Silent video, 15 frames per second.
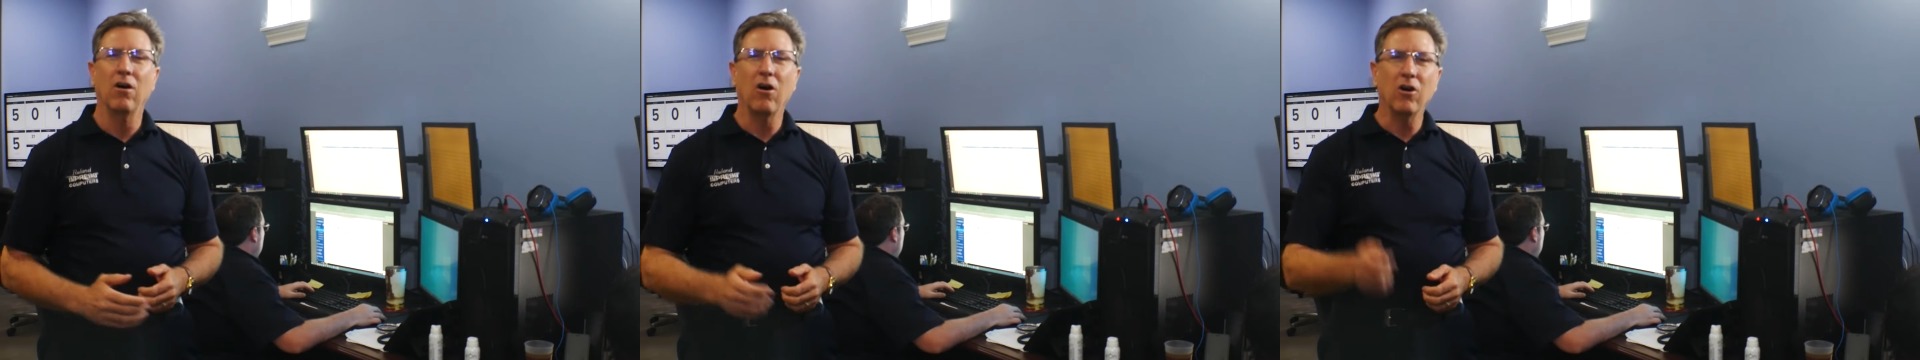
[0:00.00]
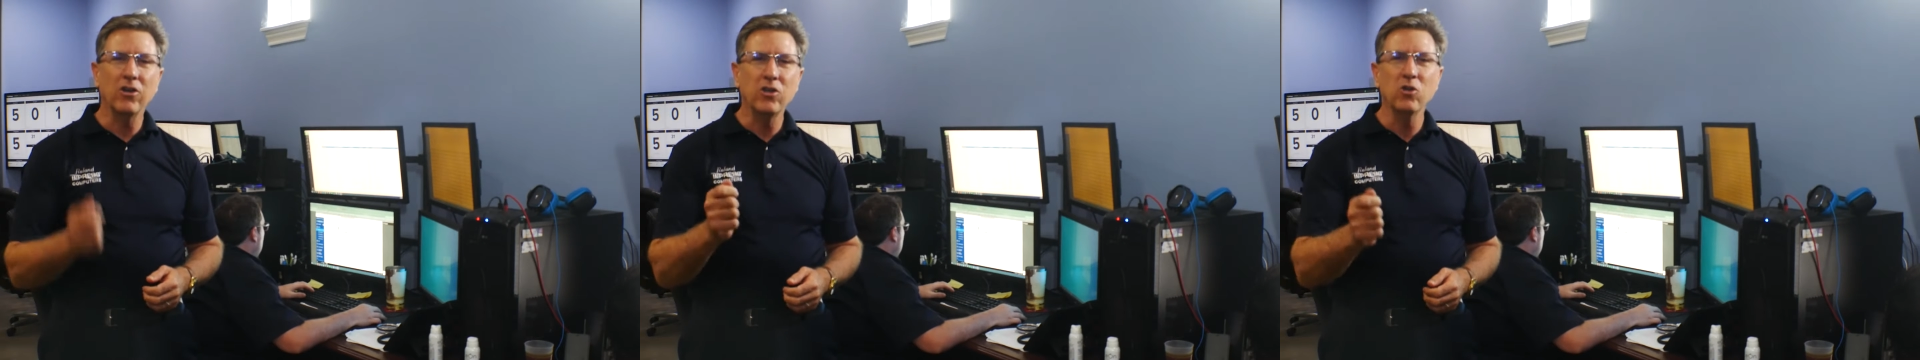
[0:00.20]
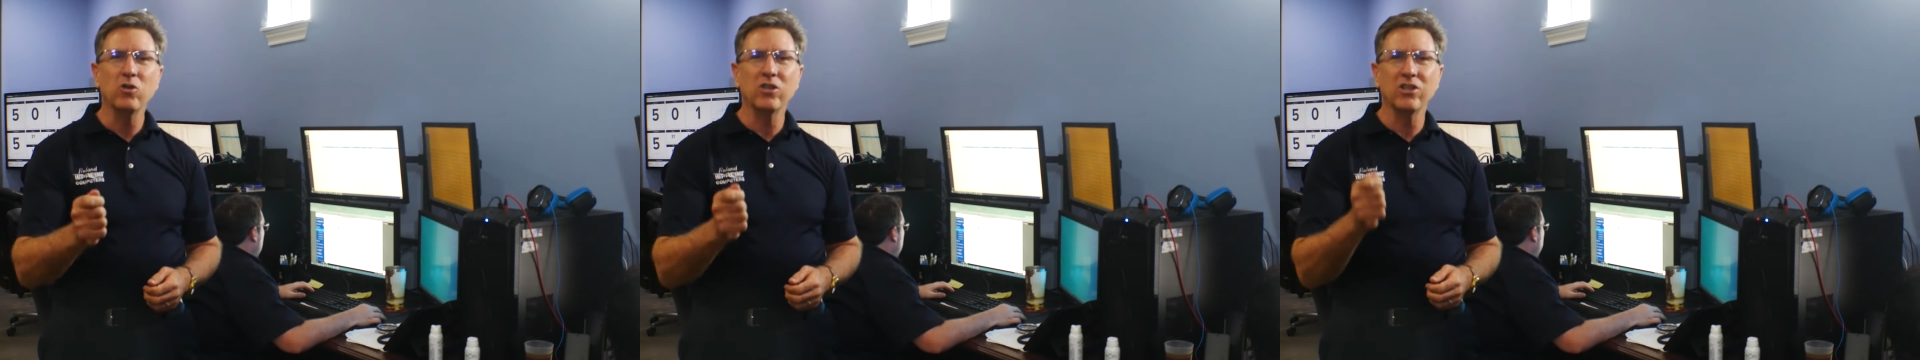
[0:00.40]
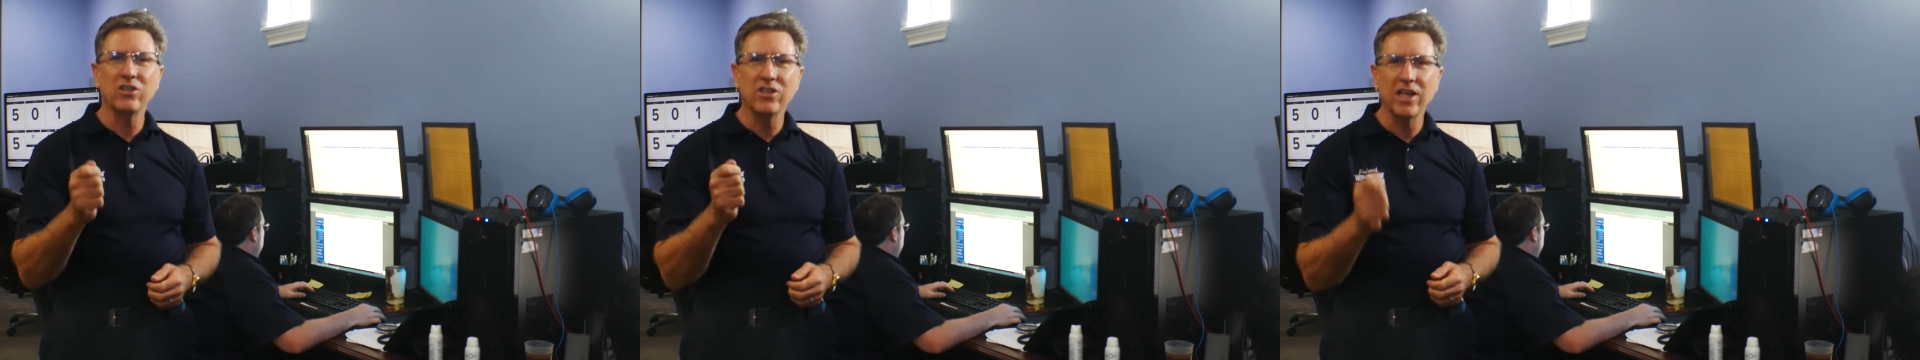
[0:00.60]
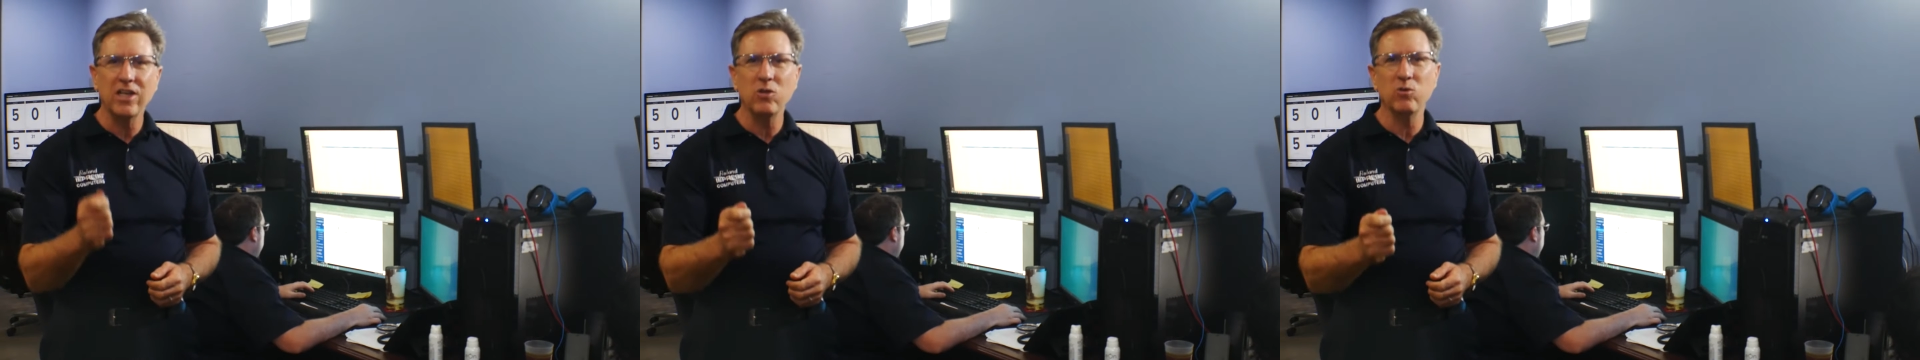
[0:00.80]
Are you
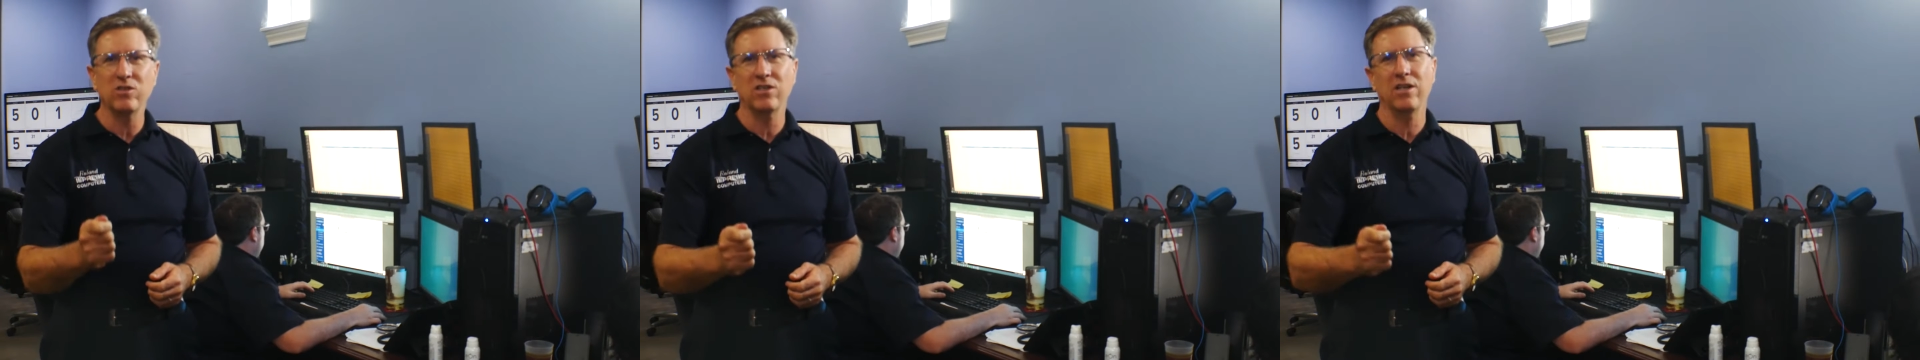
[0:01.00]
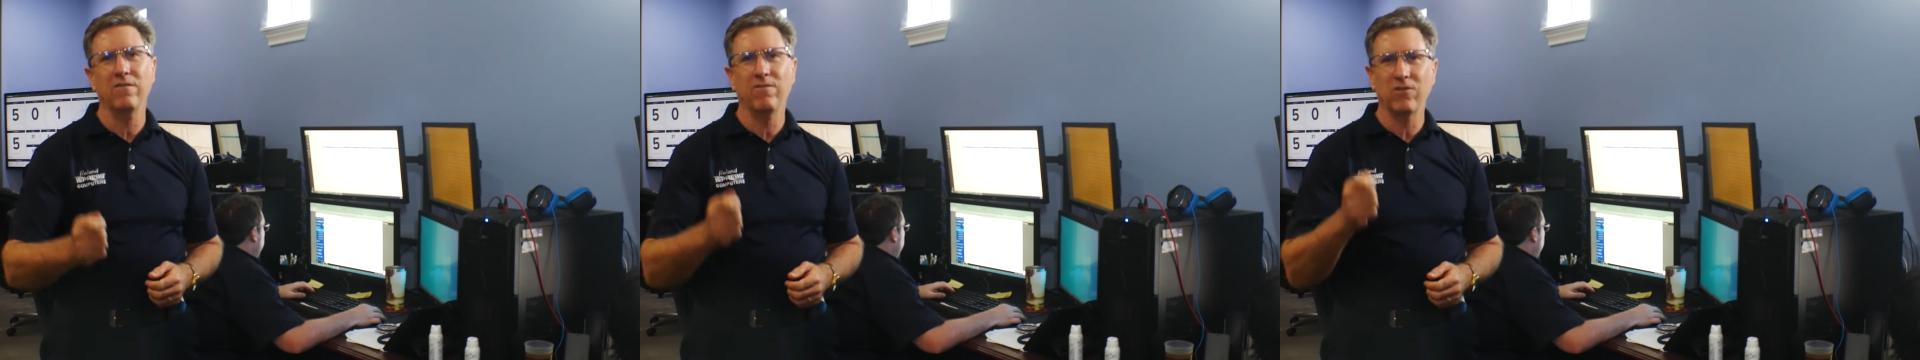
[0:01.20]
continuously